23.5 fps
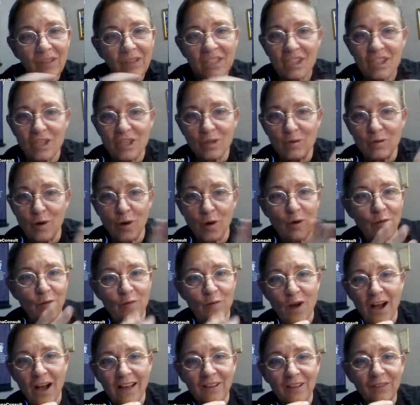just growing
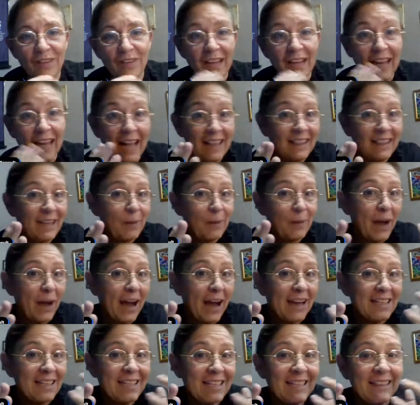wild. Like I think
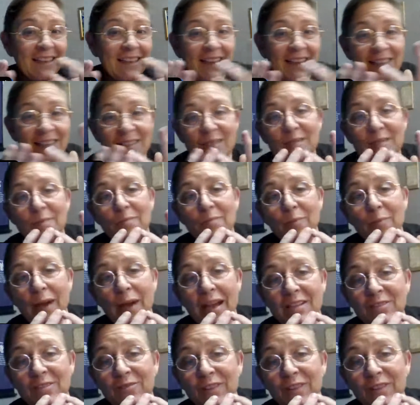passion
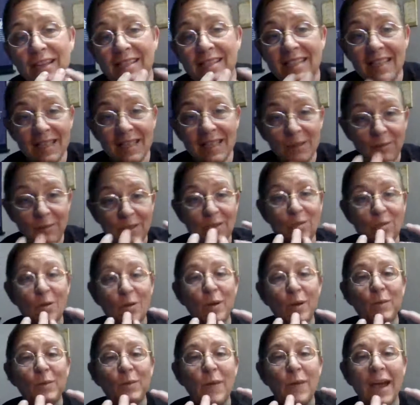vines need to be
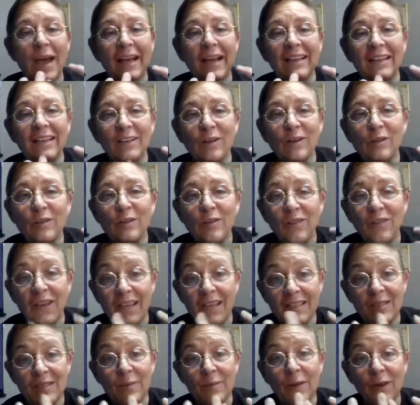trimmed back and
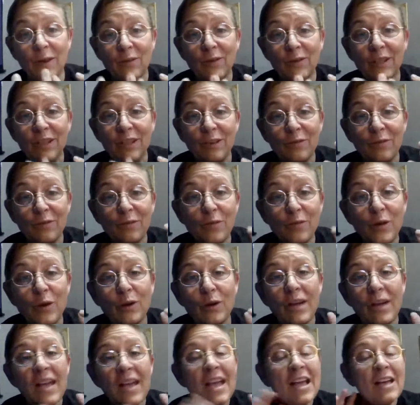cultivated to make really good
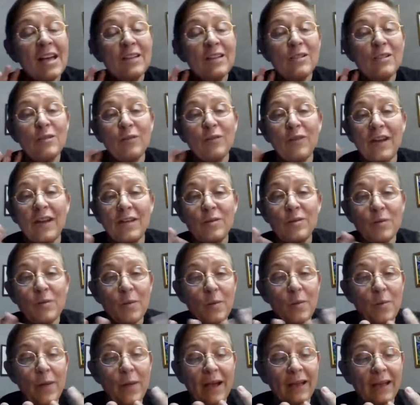fruit. So if I
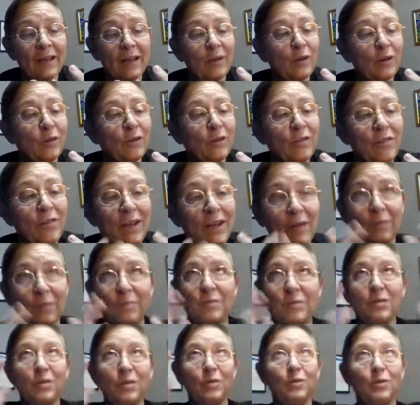trim them back and cultivate them
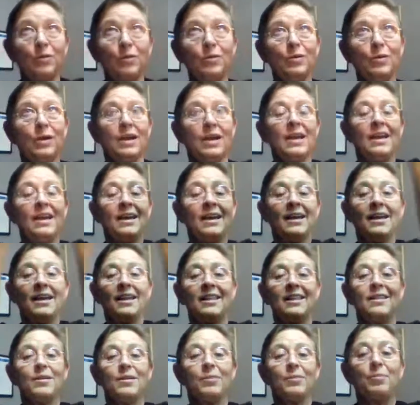to
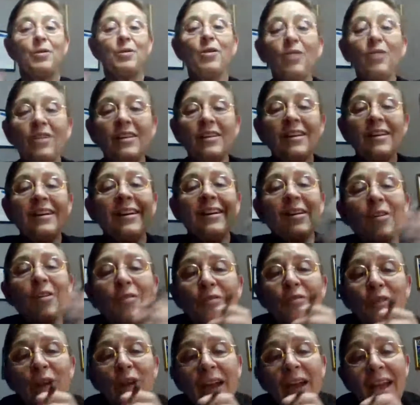the pergola
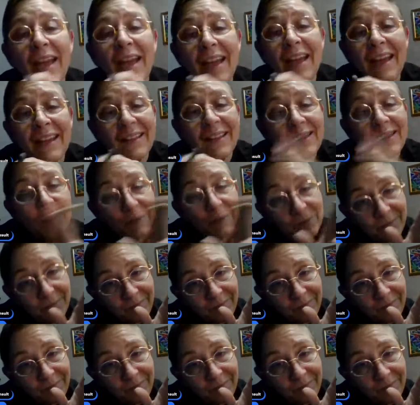overhead,